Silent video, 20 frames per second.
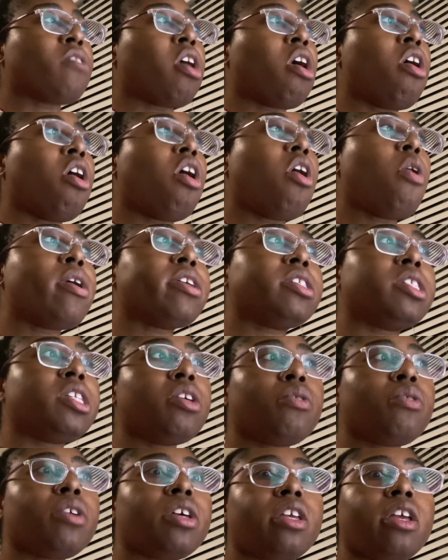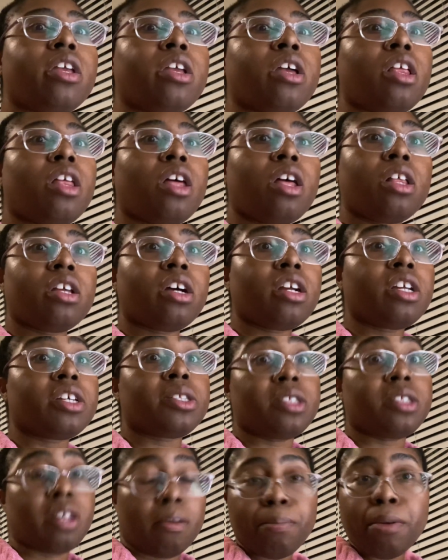Oh, I see you're eating a lot of
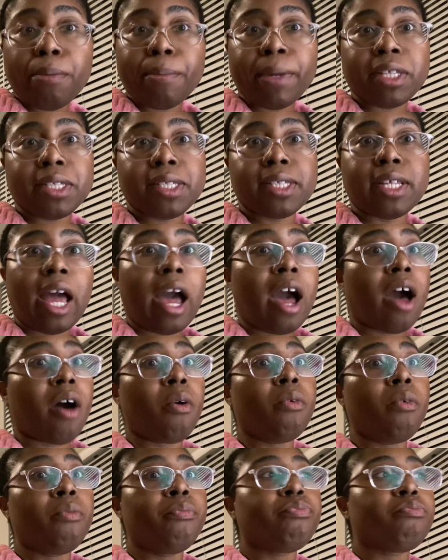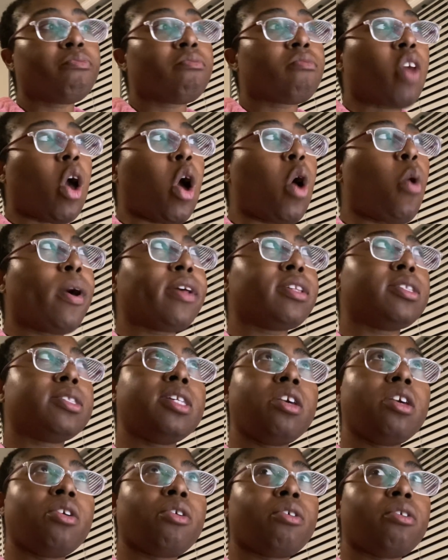supplements now. Oh, I
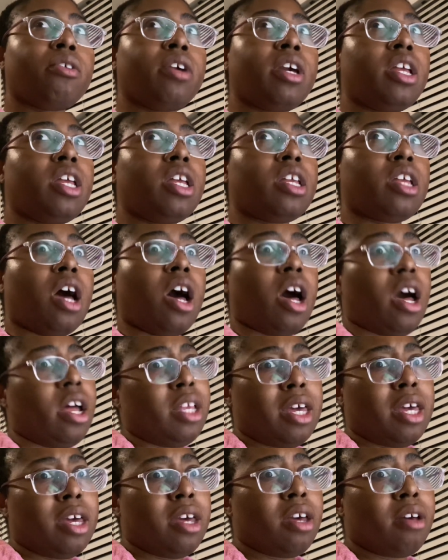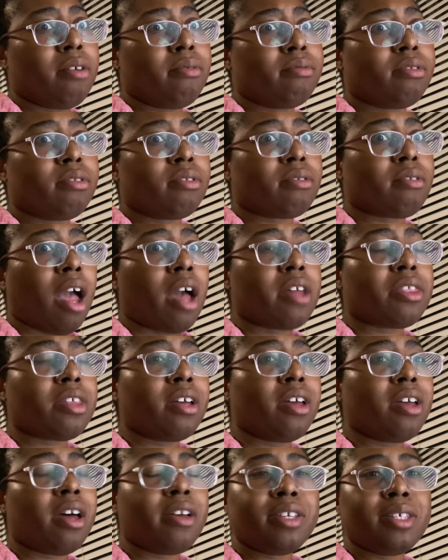see you're eating honey. I
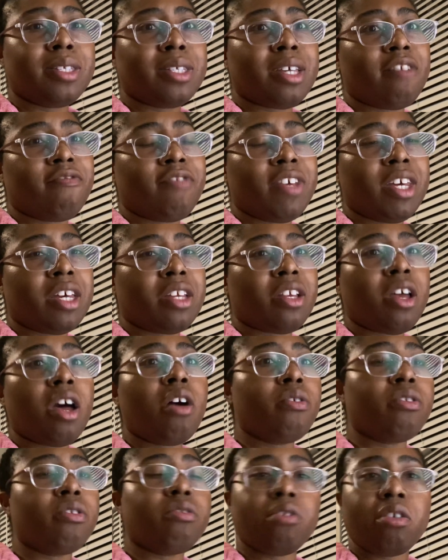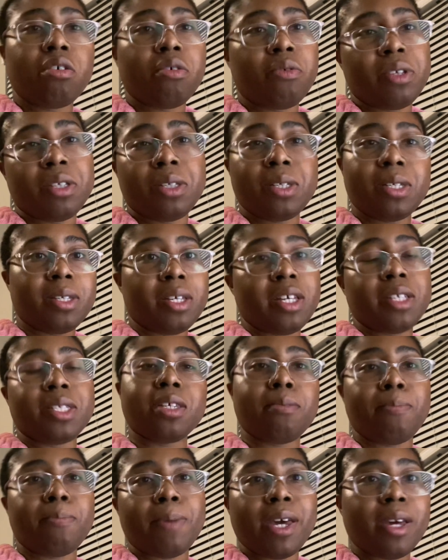thought honey's not vegan. Oh, you know, it's a
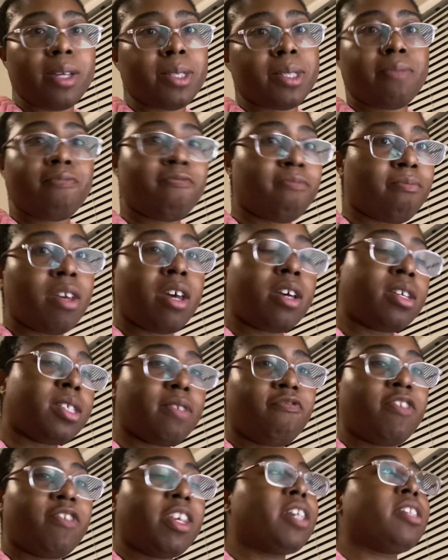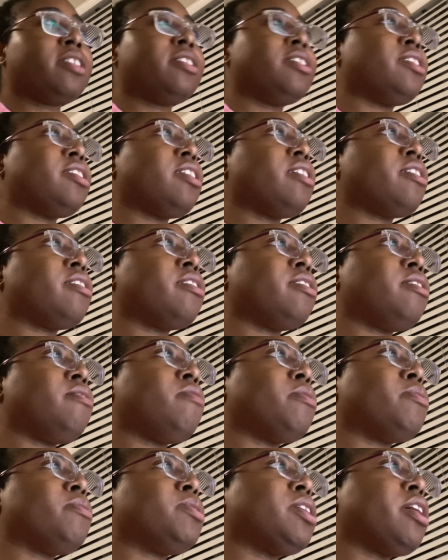debate. Some vegans, you
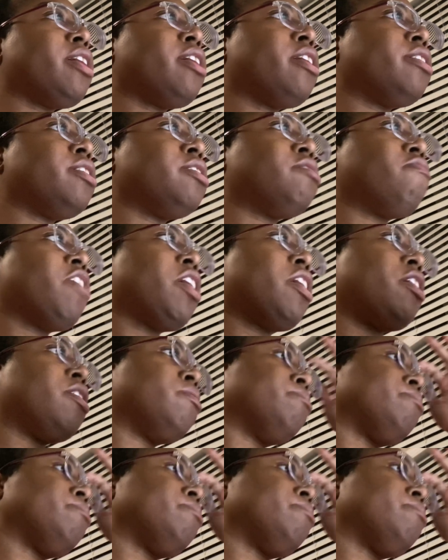know, say honey's fine.